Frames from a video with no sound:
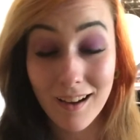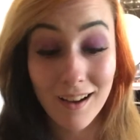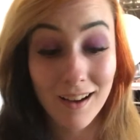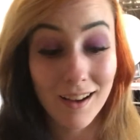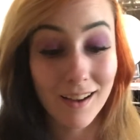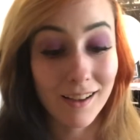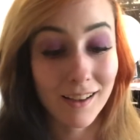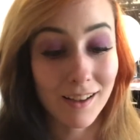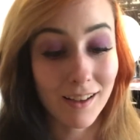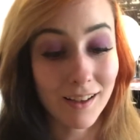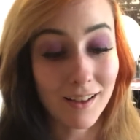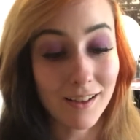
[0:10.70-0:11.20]

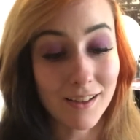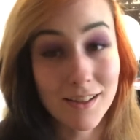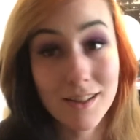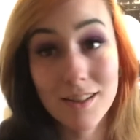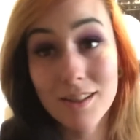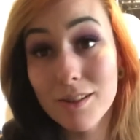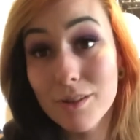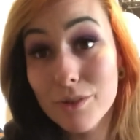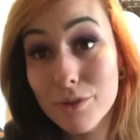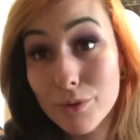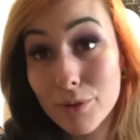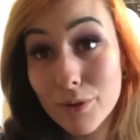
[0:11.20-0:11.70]
guys,
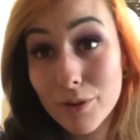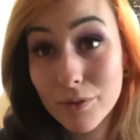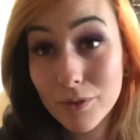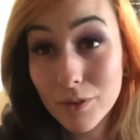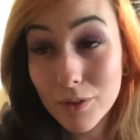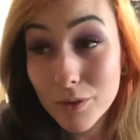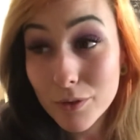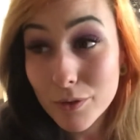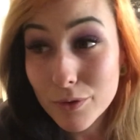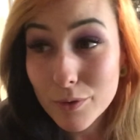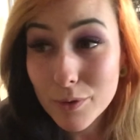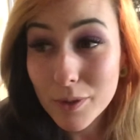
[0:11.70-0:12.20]
this is
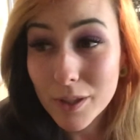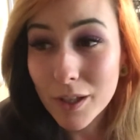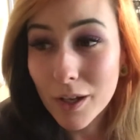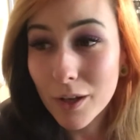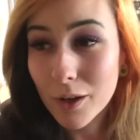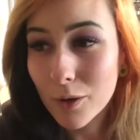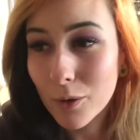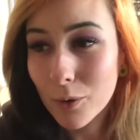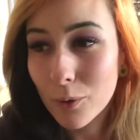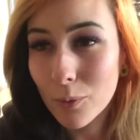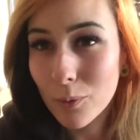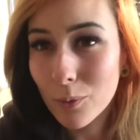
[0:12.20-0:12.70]
like a
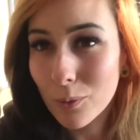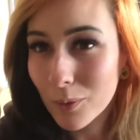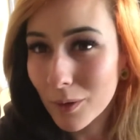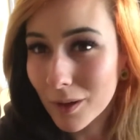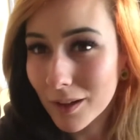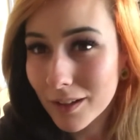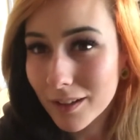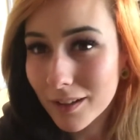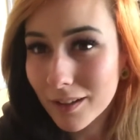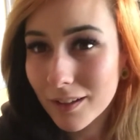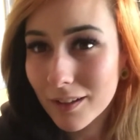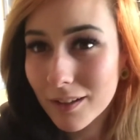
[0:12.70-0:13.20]
quick
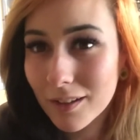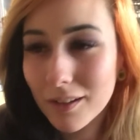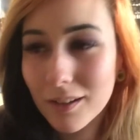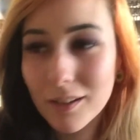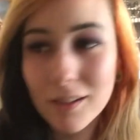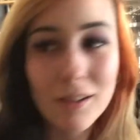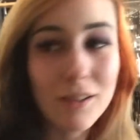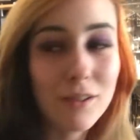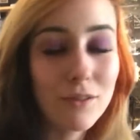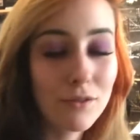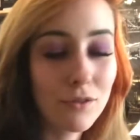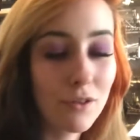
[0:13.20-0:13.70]

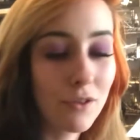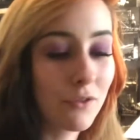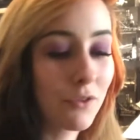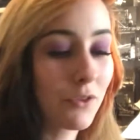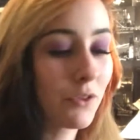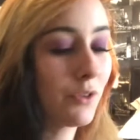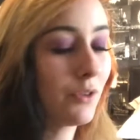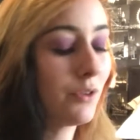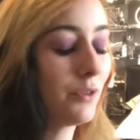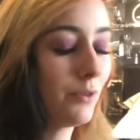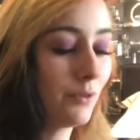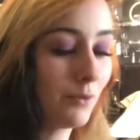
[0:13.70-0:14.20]

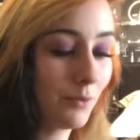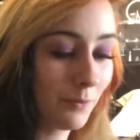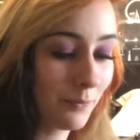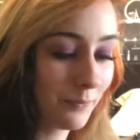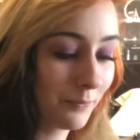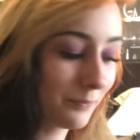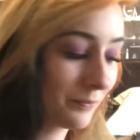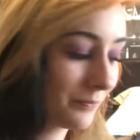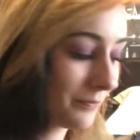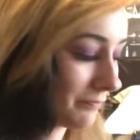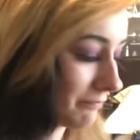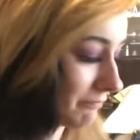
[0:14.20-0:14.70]
review
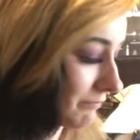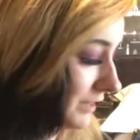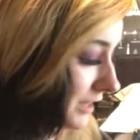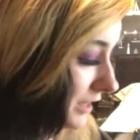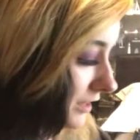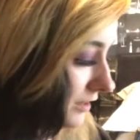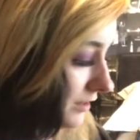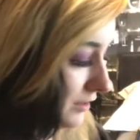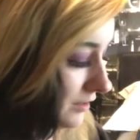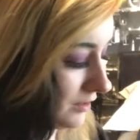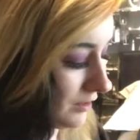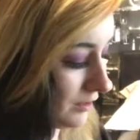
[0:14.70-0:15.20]

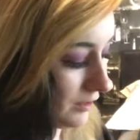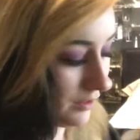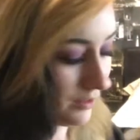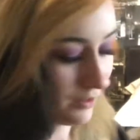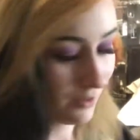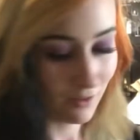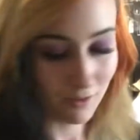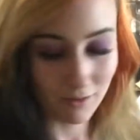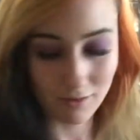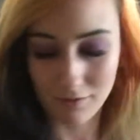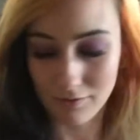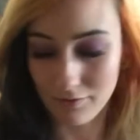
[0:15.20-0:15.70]

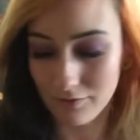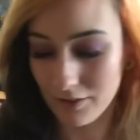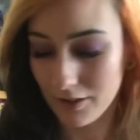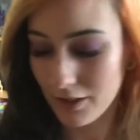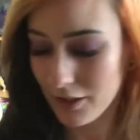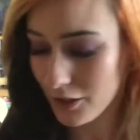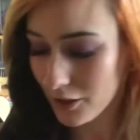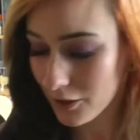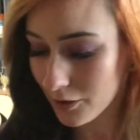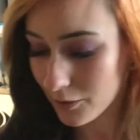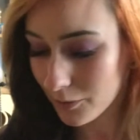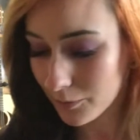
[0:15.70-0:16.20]

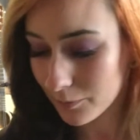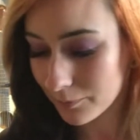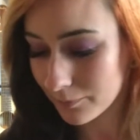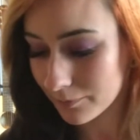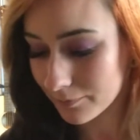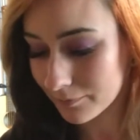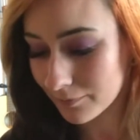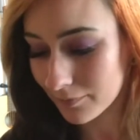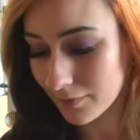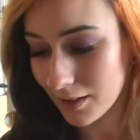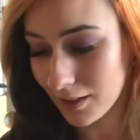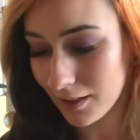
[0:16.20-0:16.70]
video.
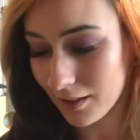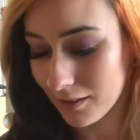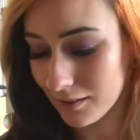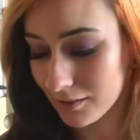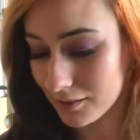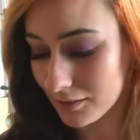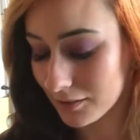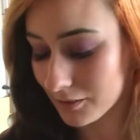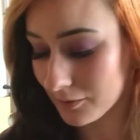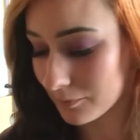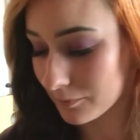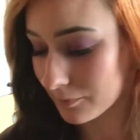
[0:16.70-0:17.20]

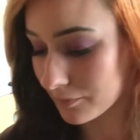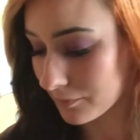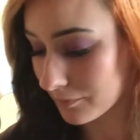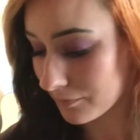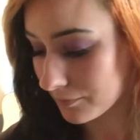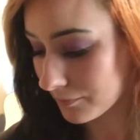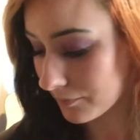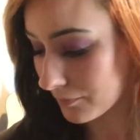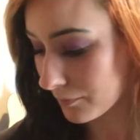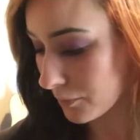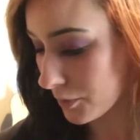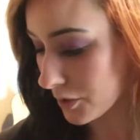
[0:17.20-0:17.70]

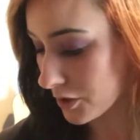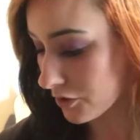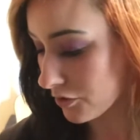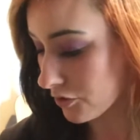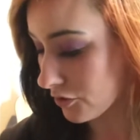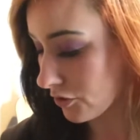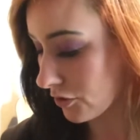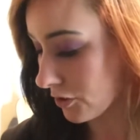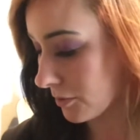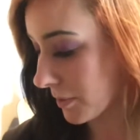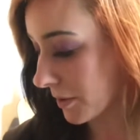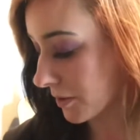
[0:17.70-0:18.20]
Wasn't
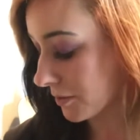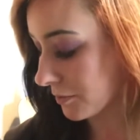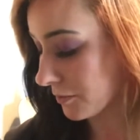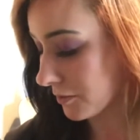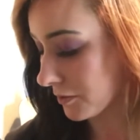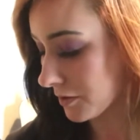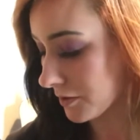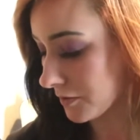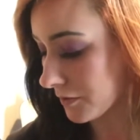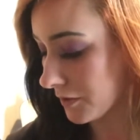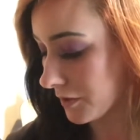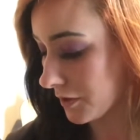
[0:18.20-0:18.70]
sure about doing
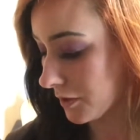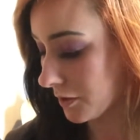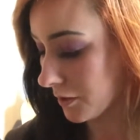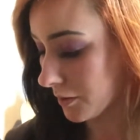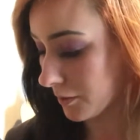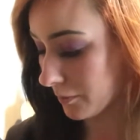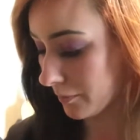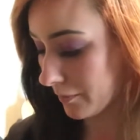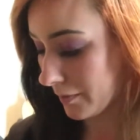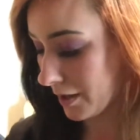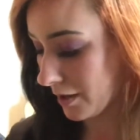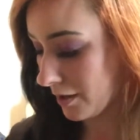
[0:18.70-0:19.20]
this video.
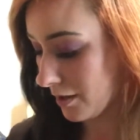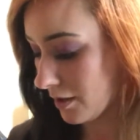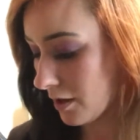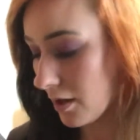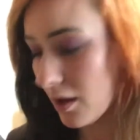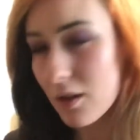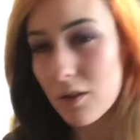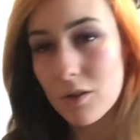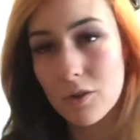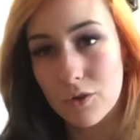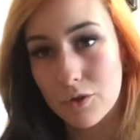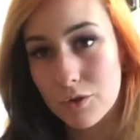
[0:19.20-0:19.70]

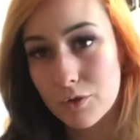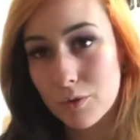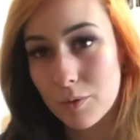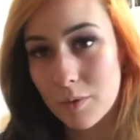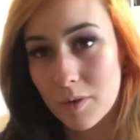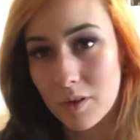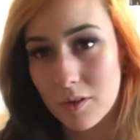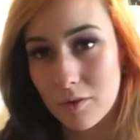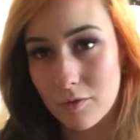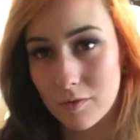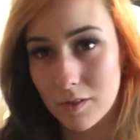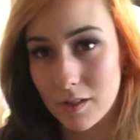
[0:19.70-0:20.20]
Not sure when
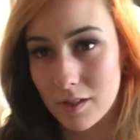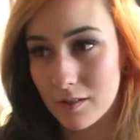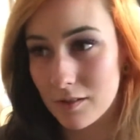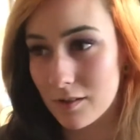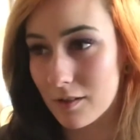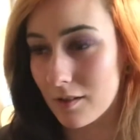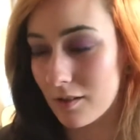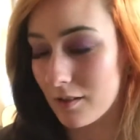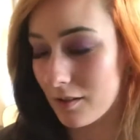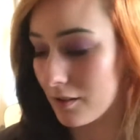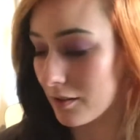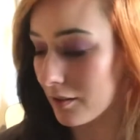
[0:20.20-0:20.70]
I'll release
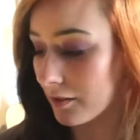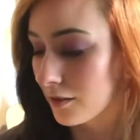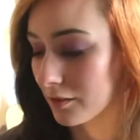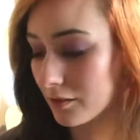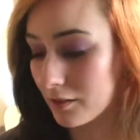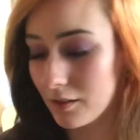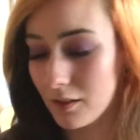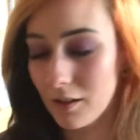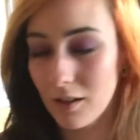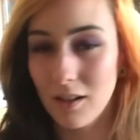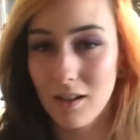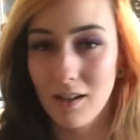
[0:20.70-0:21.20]
it either.
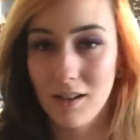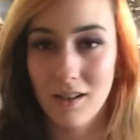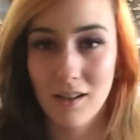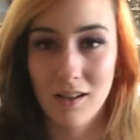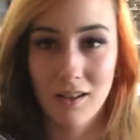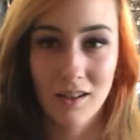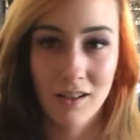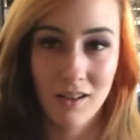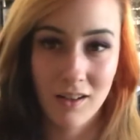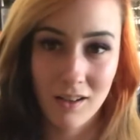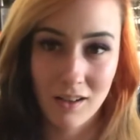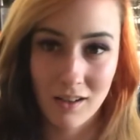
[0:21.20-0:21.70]

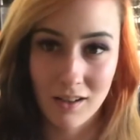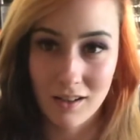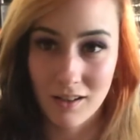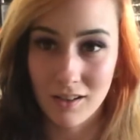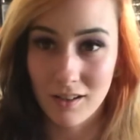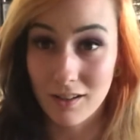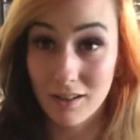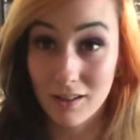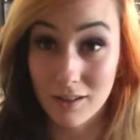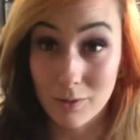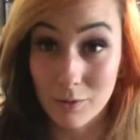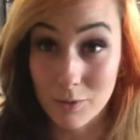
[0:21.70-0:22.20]

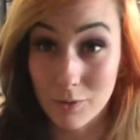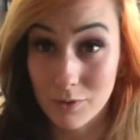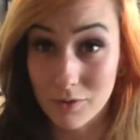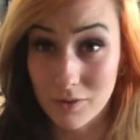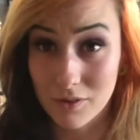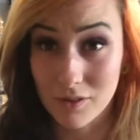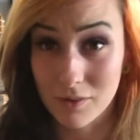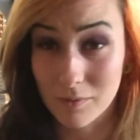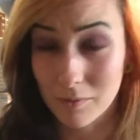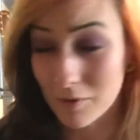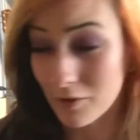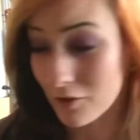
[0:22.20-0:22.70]
I am using
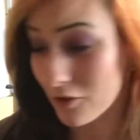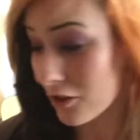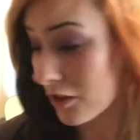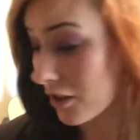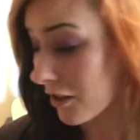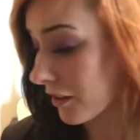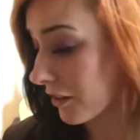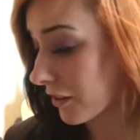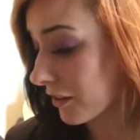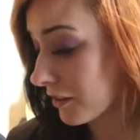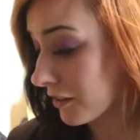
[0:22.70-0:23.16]
Farah.